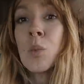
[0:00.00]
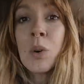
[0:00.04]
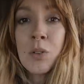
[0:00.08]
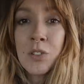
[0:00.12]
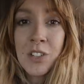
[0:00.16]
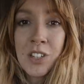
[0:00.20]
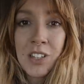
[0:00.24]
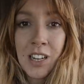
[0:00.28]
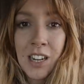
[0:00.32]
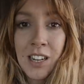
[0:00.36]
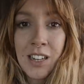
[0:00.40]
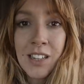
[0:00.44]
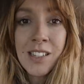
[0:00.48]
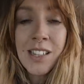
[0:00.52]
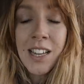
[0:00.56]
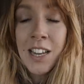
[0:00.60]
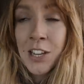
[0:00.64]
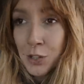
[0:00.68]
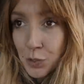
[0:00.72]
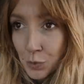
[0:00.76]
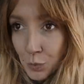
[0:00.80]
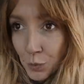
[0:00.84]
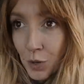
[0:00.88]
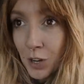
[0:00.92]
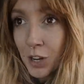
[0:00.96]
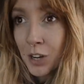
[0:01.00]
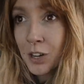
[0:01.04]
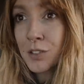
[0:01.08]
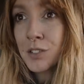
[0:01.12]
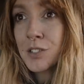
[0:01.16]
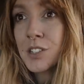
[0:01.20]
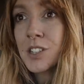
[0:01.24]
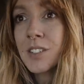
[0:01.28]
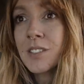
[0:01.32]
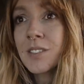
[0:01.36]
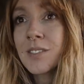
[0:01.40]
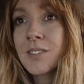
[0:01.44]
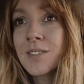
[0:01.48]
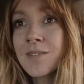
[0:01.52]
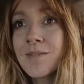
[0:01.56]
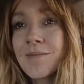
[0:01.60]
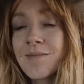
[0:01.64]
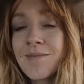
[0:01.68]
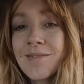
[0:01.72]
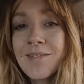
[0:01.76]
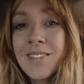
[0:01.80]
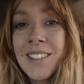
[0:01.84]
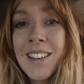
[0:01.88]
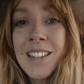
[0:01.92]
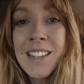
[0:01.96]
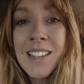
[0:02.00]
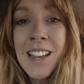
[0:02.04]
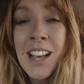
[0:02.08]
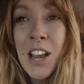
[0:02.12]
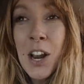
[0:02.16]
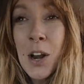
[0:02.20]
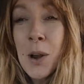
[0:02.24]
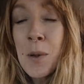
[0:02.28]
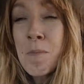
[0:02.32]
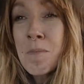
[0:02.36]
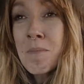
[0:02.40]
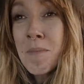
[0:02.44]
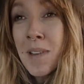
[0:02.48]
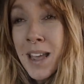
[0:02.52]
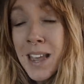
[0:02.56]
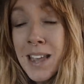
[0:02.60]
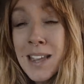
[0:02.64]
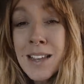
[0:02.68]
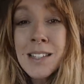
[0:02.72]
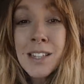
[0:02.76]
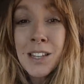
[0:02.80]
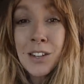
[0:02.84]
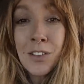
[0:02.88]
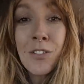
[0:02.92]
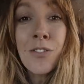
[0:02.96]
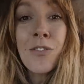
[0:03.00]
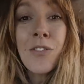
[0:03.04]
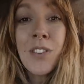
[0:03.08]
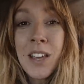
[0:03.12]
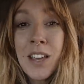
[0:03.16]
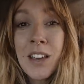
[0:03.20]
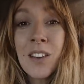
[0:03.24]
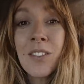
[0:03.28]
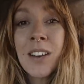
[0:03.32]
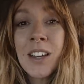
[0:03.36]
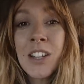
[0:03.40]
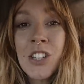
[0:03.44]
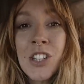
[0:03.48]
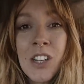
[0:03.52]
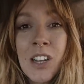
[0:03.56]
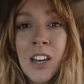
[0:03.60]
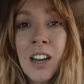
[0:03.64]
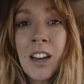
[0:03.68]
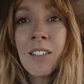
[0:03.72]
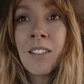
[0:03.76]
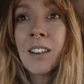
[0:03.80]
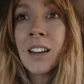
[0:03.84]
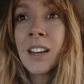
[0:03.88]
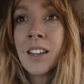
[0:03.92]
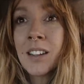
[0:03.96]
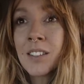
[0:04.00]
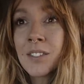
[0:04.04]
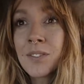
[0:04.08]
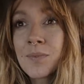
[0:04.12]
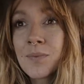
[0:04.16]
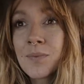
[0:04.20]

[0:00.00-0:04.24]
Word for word: wilderness in the world. It's like an amazing feat of engineering.